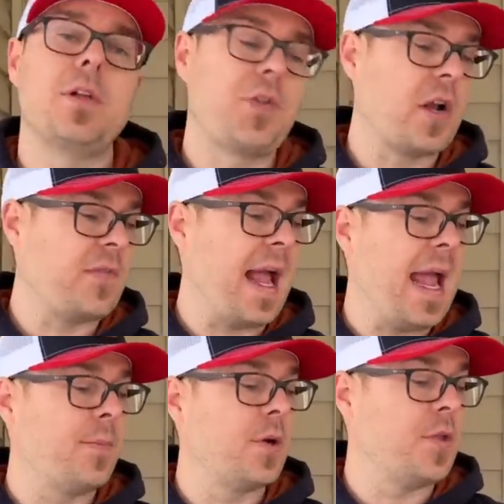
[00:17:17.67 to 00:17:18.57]
thought if i
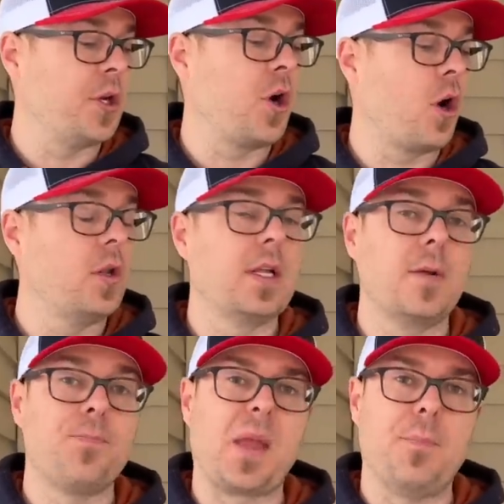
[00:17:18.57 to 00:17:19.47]
hammered the garlic
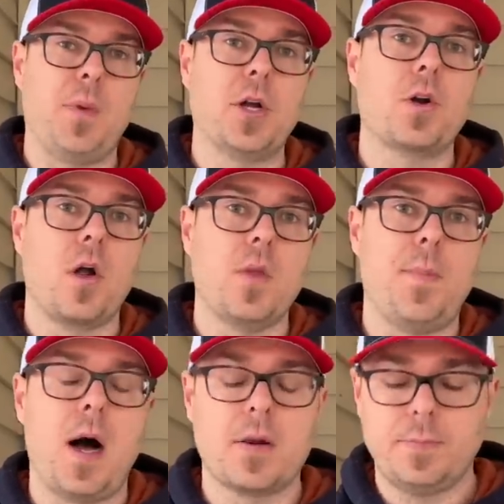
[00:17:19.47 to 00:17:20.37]
butter on the
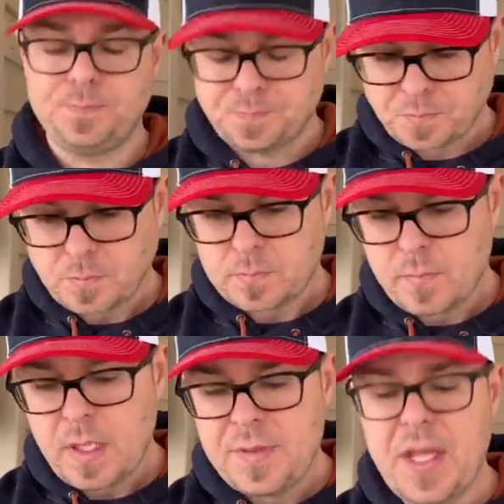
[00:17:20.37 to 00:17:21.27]
bottom
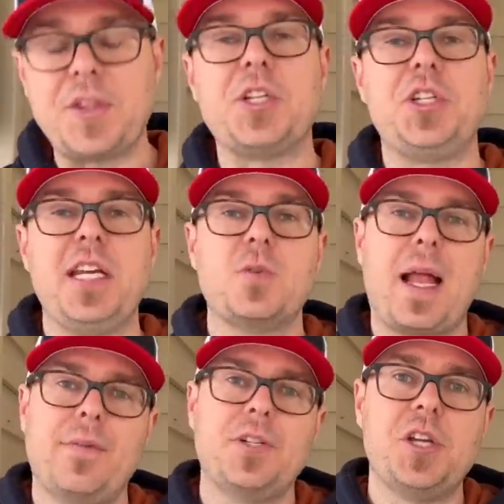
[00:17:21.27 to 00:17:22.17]
that the cheese would
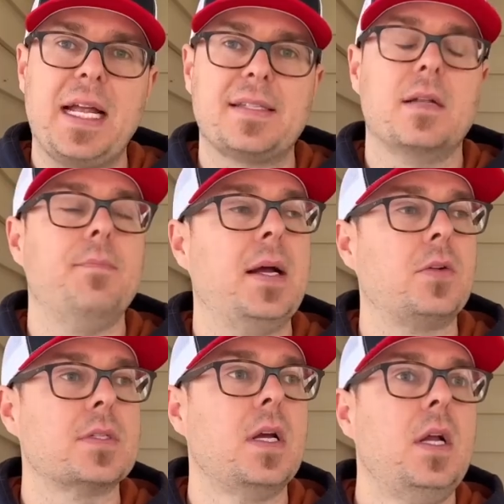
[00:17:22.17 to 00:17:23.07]
have a chance to
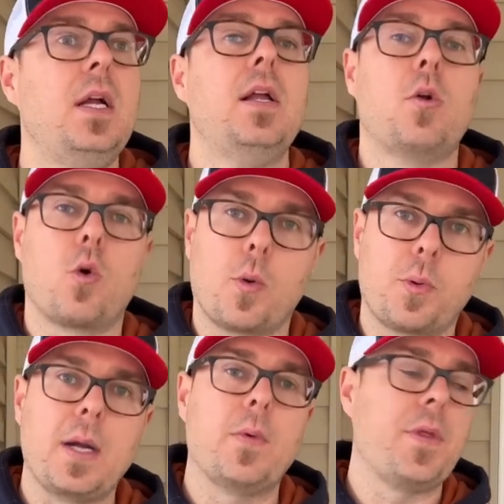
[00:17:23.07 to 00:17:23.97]
melt
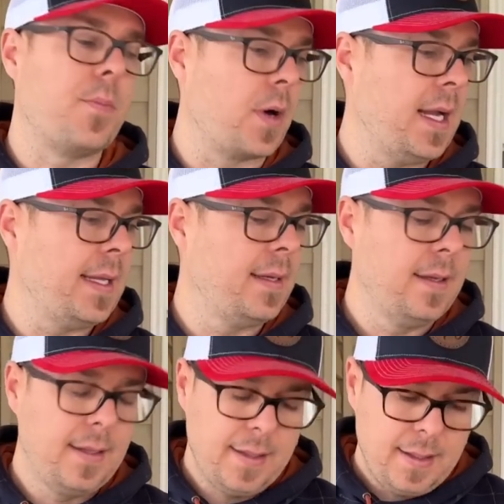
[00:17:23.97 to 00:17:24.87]
incorporate with the bread
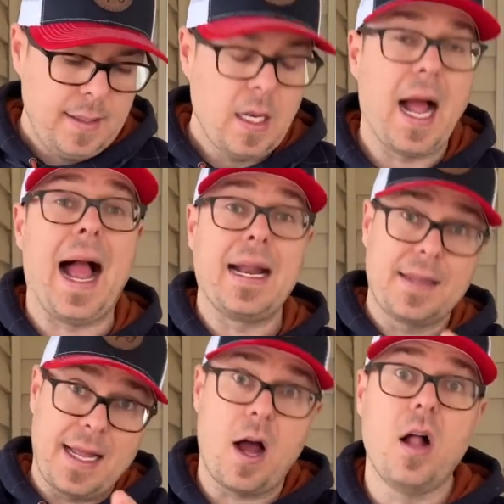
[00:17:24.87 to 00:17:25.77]
added
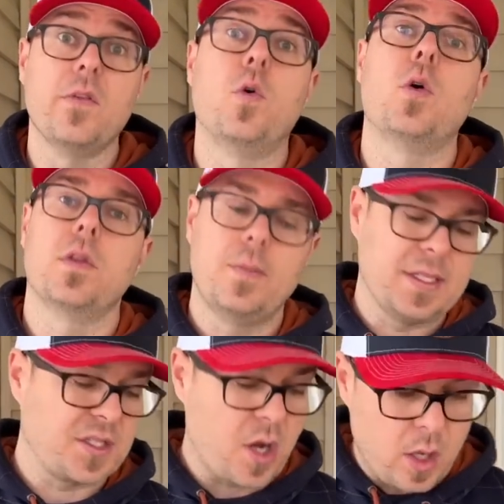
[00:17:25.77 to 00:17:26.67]
that olive oil a little bit of
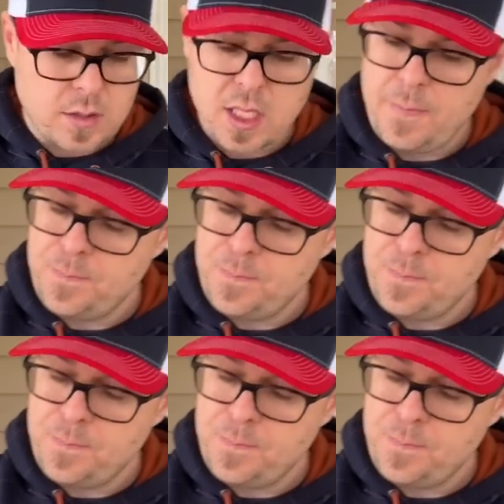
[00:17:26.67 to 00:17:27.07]
salt